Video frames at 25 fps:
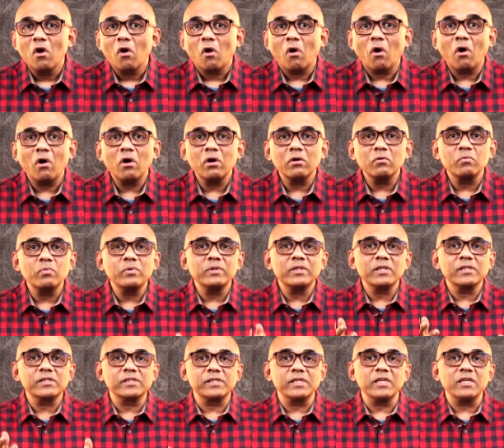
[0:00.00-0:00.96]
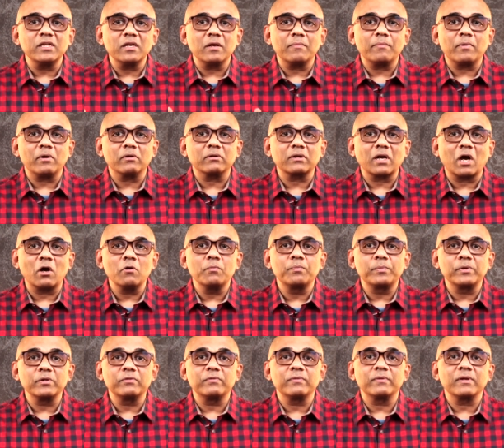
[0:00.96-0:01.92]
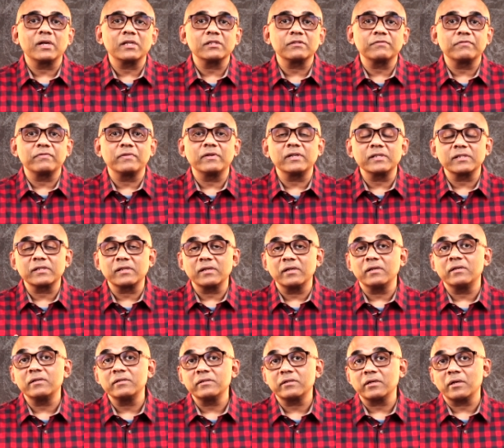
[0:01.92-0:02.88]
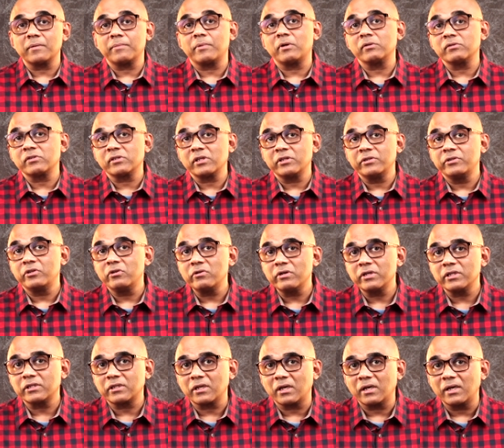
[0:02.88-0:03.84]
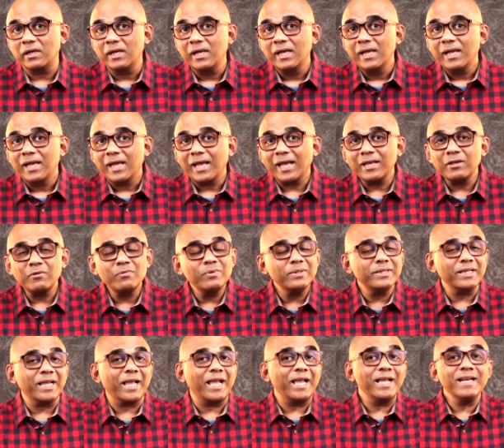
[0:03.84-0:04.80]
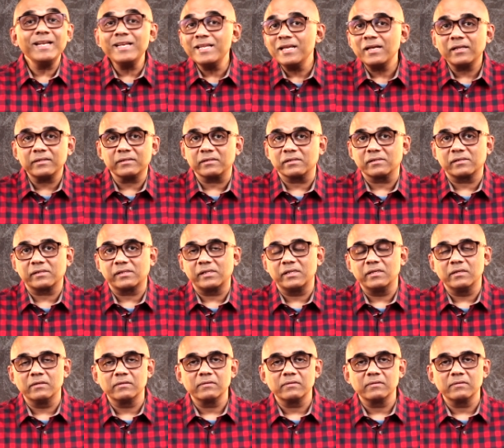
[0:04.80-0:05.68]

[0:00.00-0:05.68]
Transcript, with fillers: Or with a scene about how Prithviraj first learnt about Sanyogita. Heck, with any other scene.